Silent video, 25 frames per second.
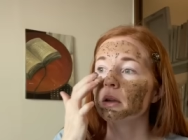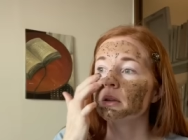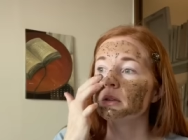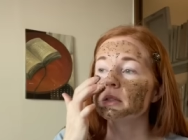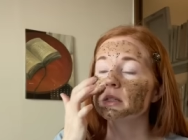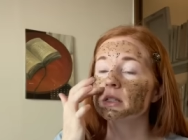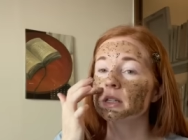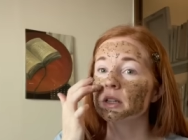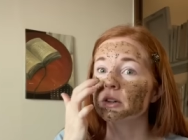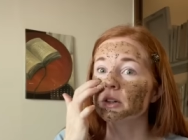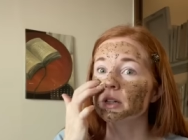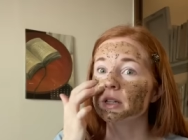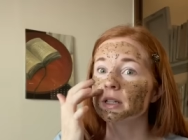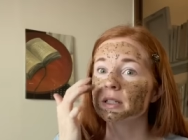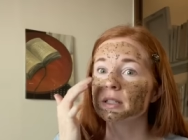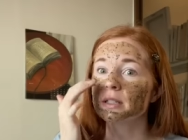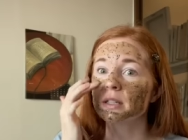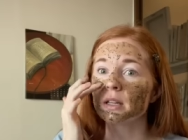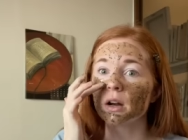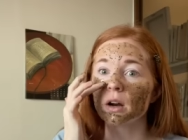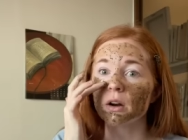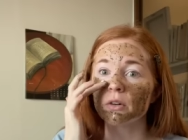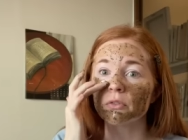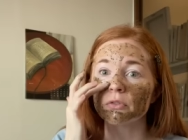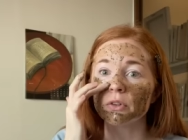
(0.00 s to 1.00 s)
series that
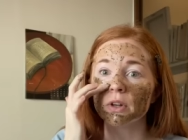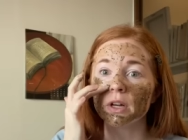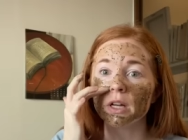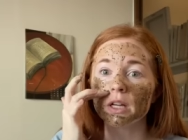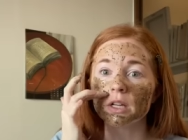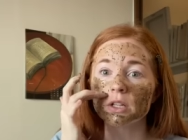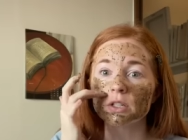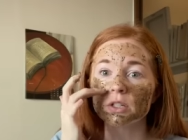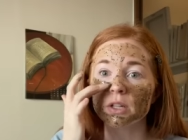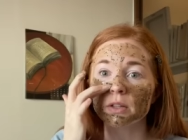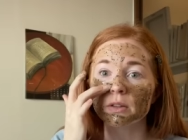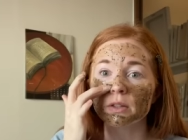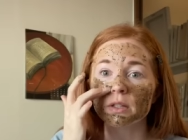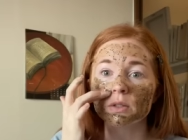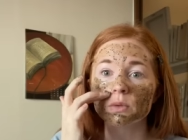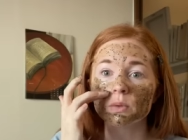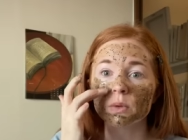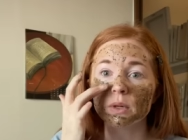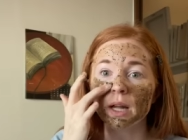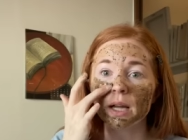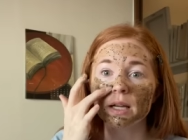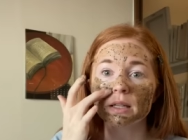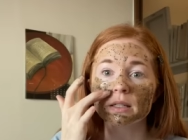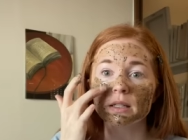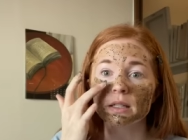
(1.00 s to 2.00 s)
aren't finished, and this
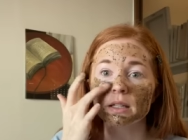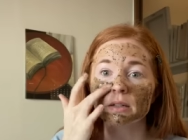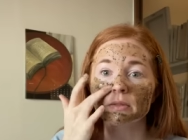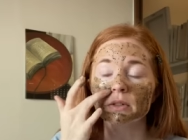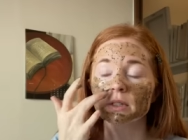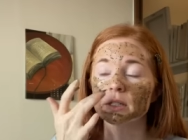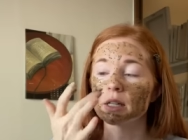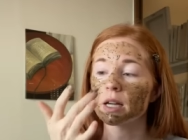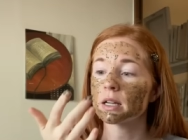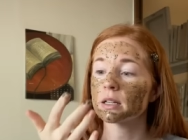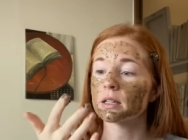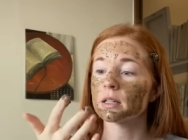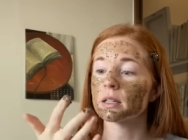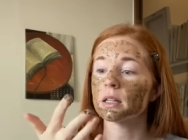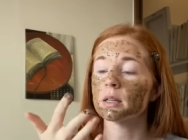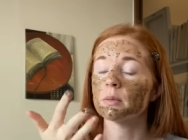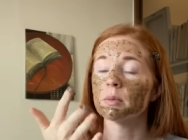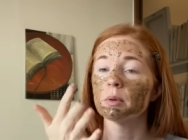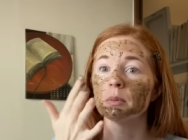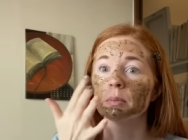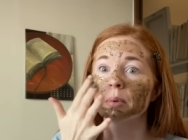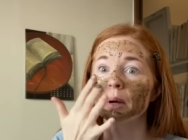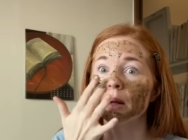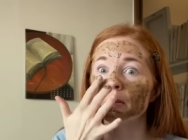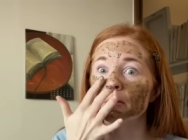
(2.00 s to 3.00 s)
one hasn't even technically
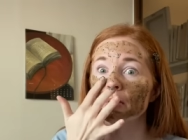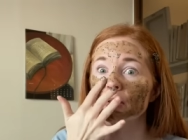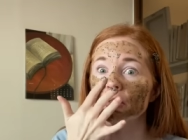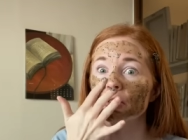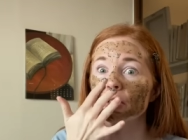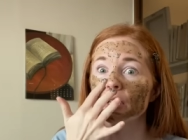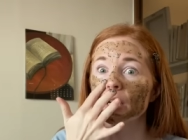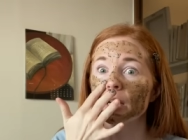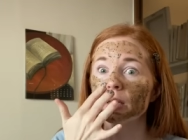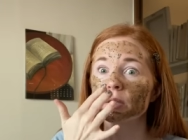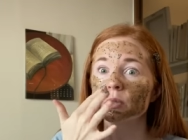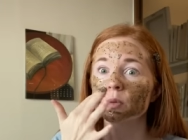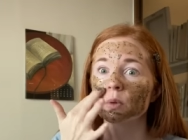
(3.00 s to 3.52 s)
been published yet,